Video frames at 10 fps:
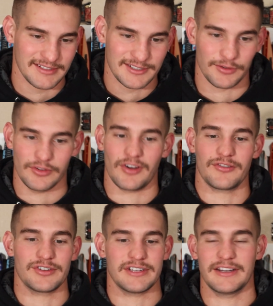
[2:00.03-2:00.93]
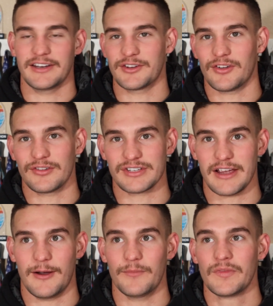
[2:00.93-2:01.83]
it's still dollars in and dollars
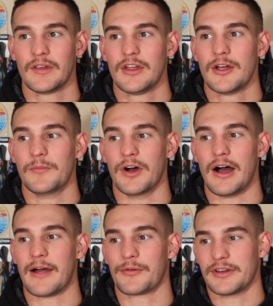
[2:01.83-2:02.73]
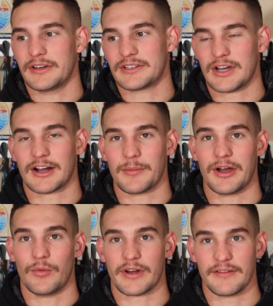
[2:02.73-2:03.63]
out. But I wanted to talk
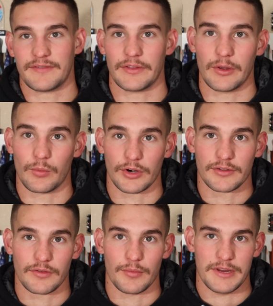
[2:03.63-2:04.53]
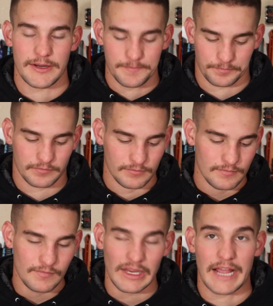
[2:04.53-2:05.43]
about what I found that worked for me.
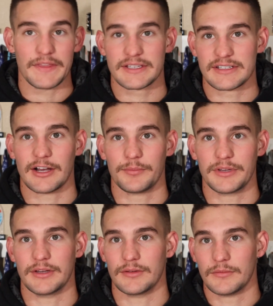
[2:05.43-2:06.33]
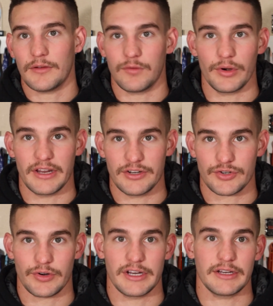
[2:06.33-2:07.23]
And this has helped me avoid
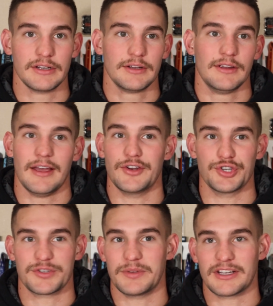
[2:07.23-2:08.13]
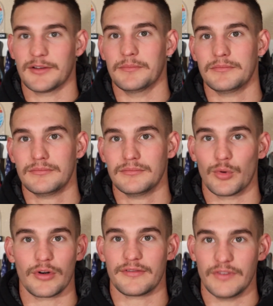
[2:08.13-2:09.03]
injury and just become
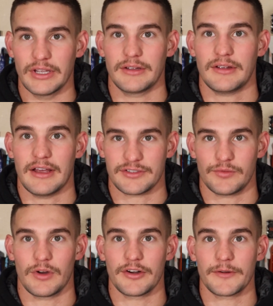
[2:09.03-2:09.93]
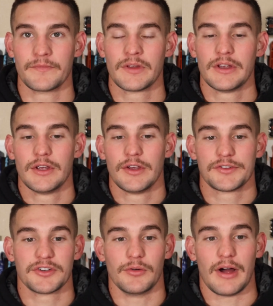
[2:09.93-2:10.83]
more fit as a runner.
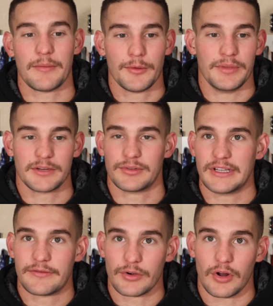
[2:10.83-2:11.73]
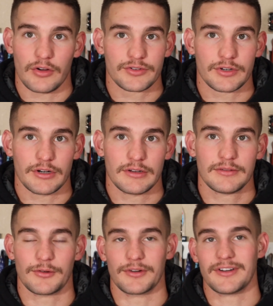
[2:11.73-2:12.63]
So I'm a big believer in Ultra,
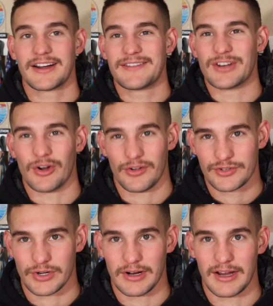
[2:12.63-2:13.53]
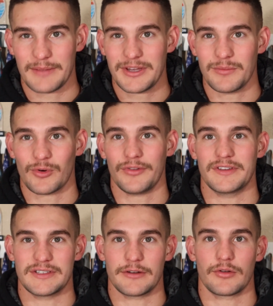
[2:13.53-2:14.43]
or not even Ultra, I mean more the
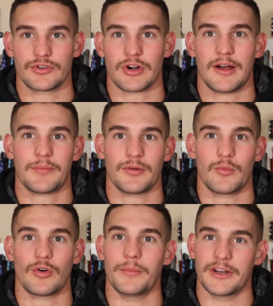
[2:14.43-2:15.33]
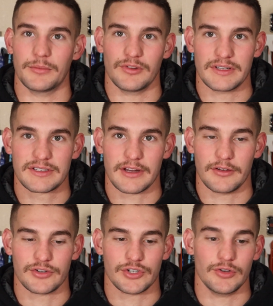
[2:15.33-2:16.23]
zero drop or more minimalist
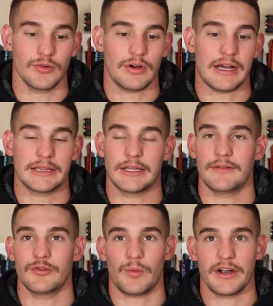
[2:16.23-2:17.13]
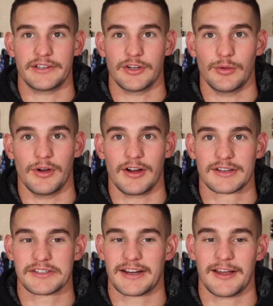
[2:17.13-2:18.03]
style shoe. I love the wide toe
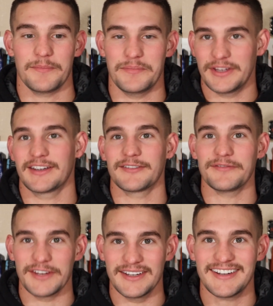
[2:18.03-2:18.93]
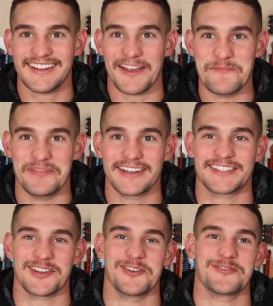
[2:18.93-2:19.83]
box. I got big feet and big
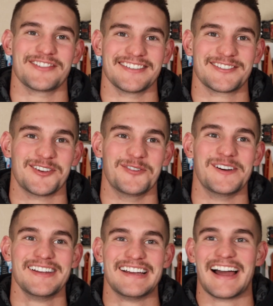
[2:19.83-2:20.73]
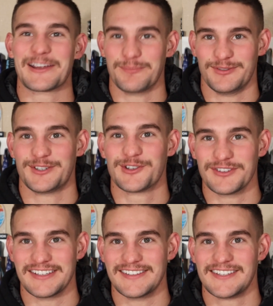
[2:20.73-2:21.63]
toes, and so I get
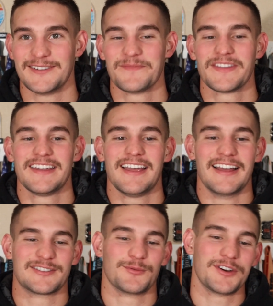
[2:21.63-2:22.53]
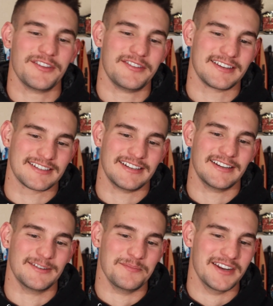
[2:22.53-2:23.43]
blisters easy. And so one of the things I
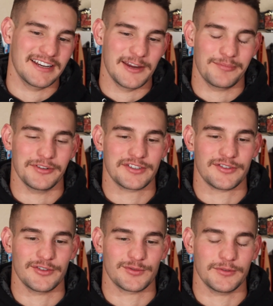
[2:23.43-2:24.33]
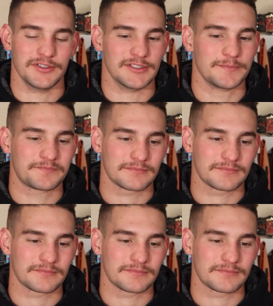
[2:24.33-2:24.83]
did to mitigate blisters was